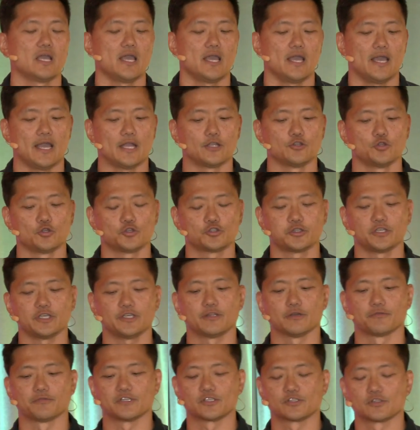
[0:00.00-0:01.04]
And usually
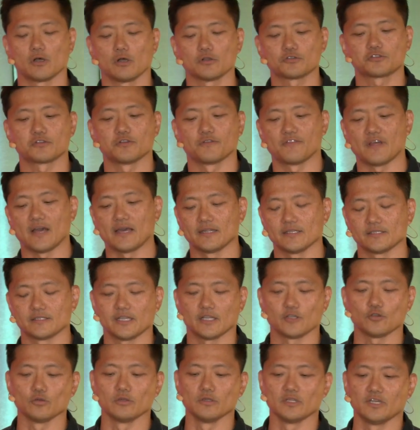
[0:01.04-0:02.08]
the results of that is
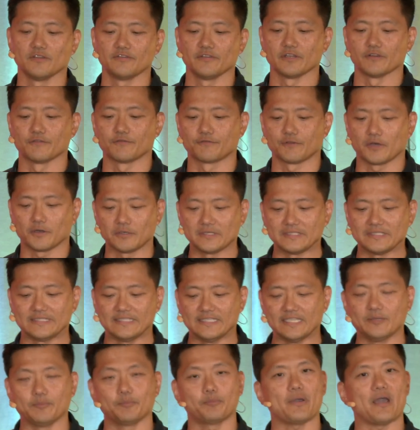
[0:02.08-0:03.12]
then you live in a very
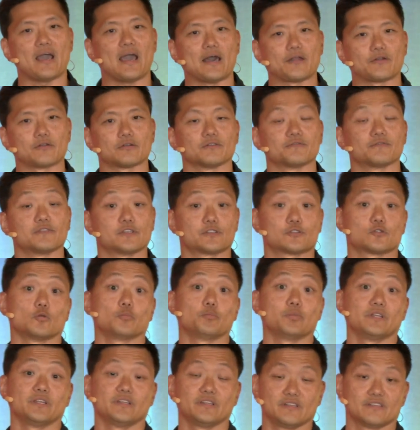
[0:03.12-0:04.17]
deep pattern of
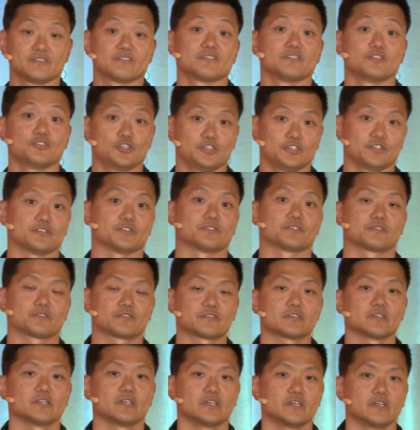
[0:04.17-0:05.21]
disobedience to
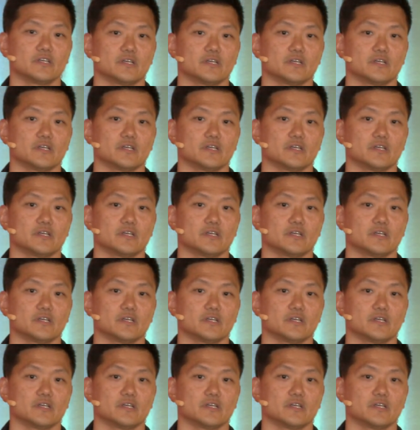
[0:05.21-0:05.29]
Jesus.